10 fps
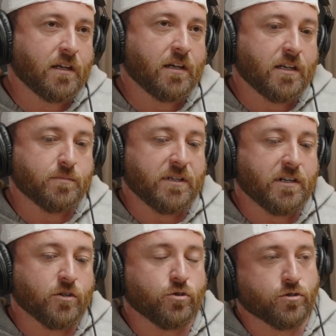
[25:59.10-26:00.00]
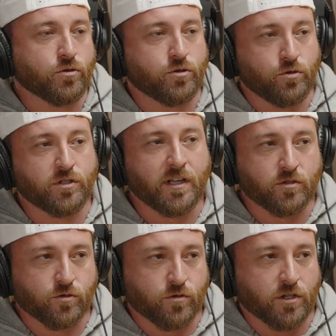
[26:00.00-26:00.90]
is because you're so used to
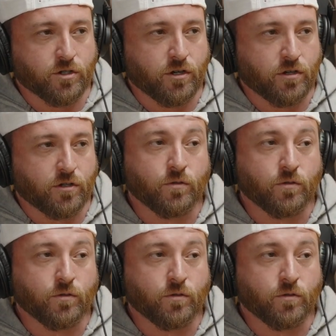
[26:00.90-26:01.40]
that structure, you